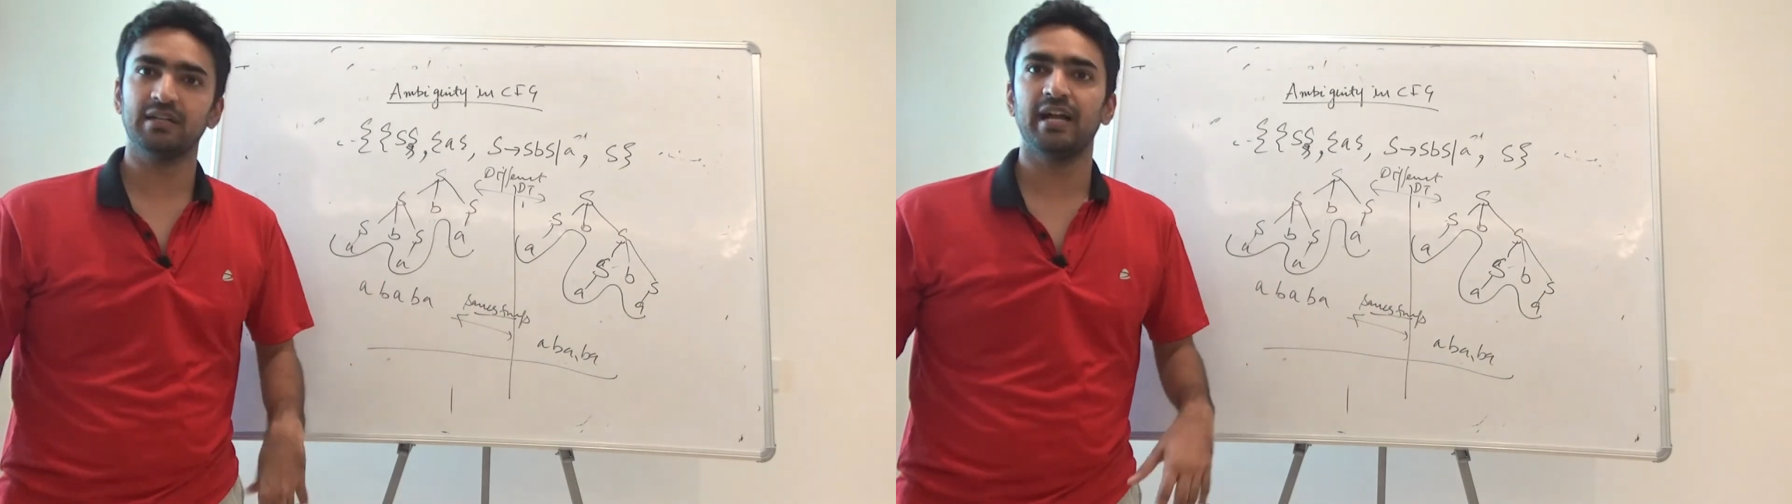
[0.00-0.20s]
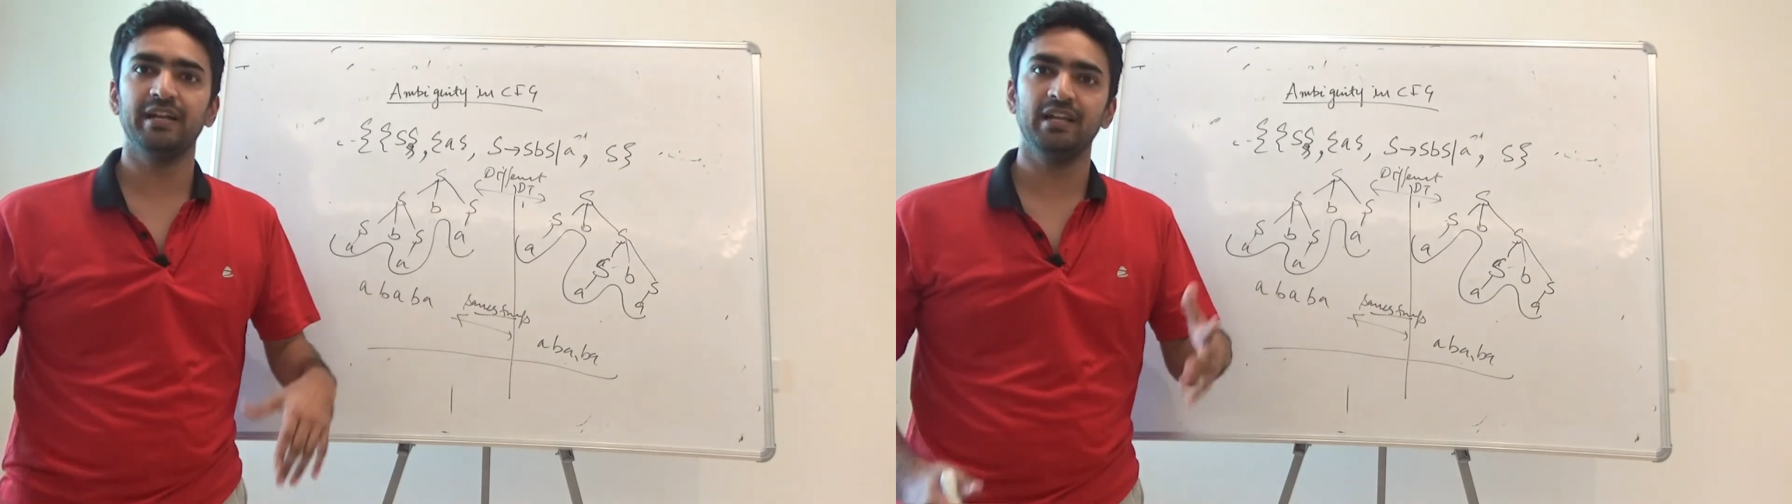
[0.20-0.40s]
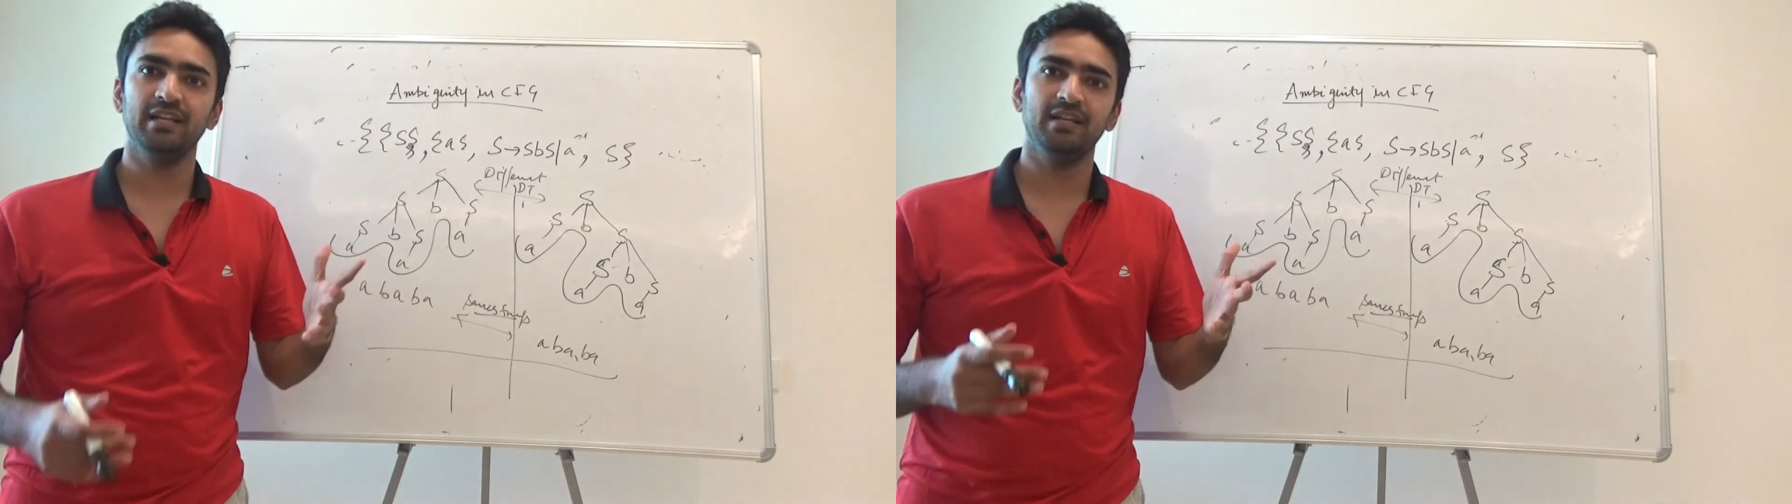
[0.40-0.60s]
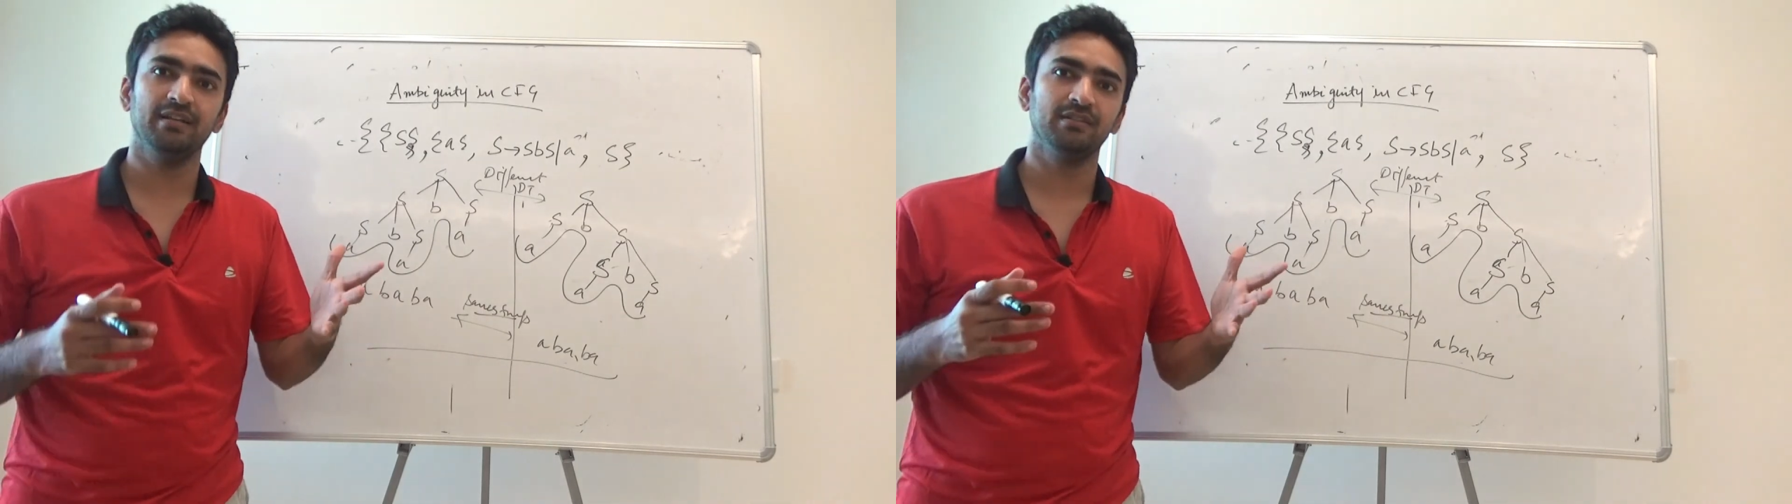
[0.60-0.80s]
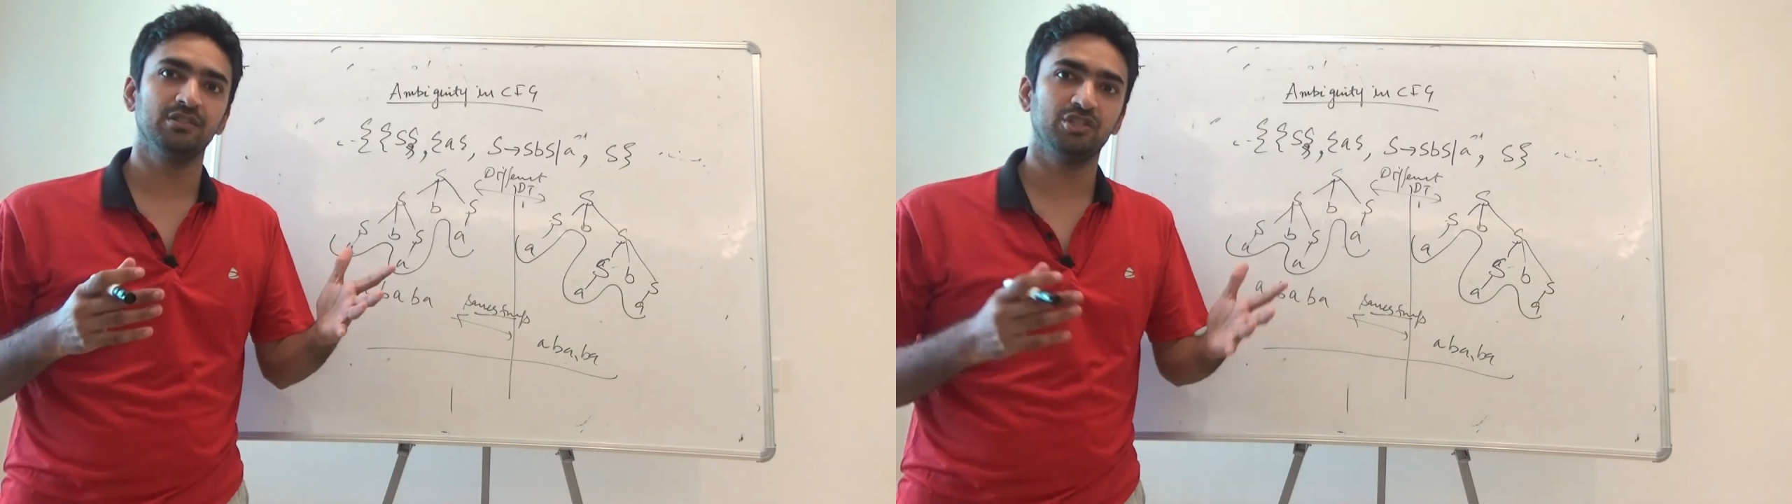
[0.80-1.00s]

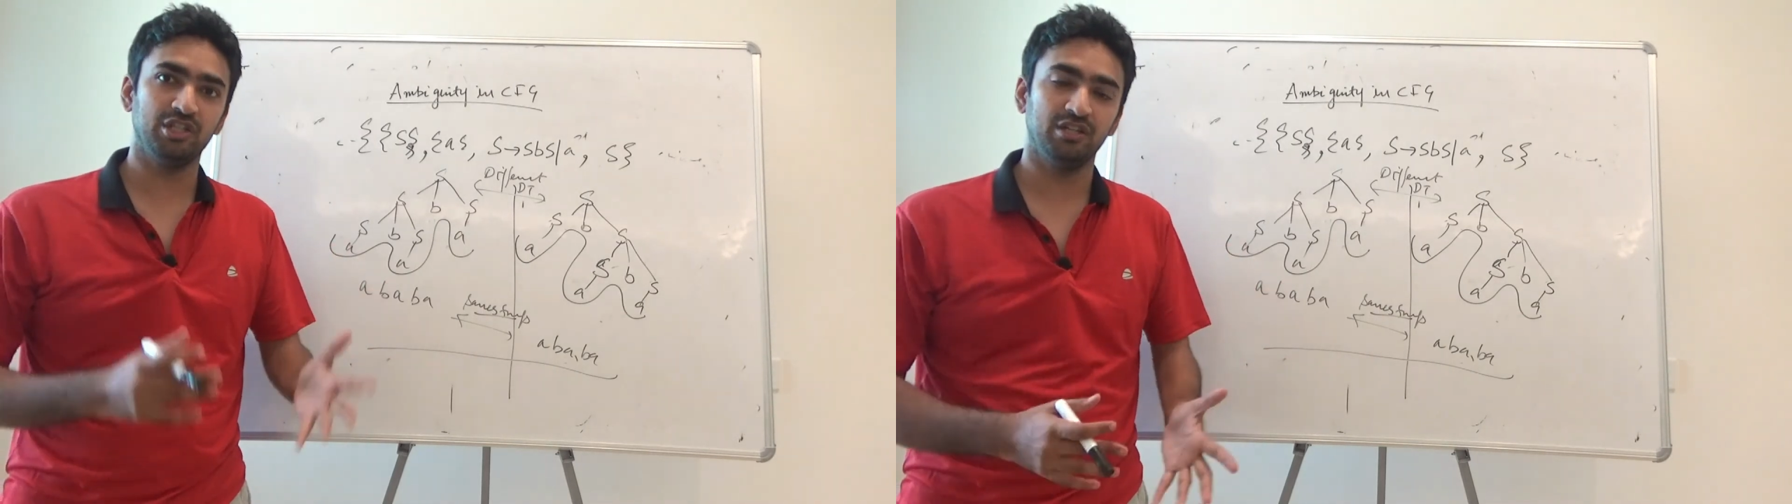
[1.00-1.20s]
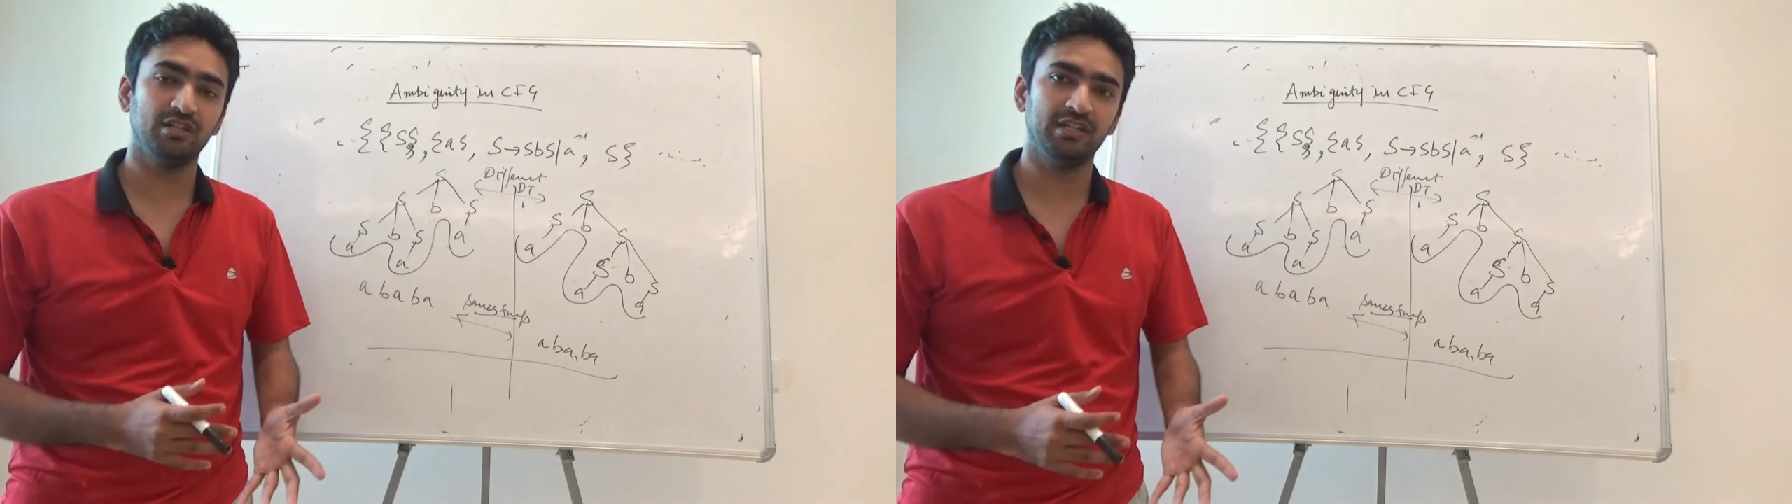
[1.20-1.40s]
kindly share